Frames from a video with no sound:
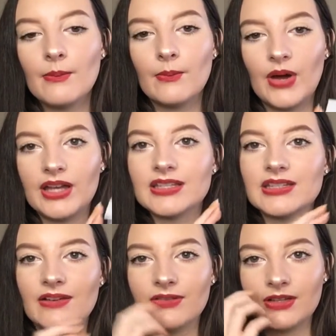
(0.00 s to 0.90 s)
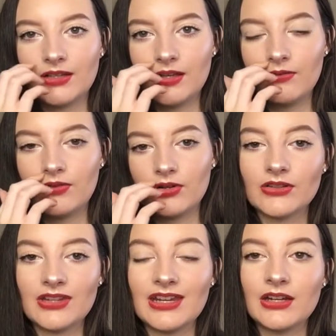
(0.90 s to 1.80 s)
but definitely if you
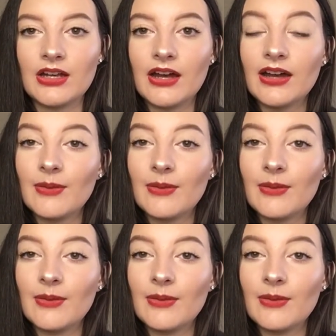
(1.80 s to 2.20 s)
need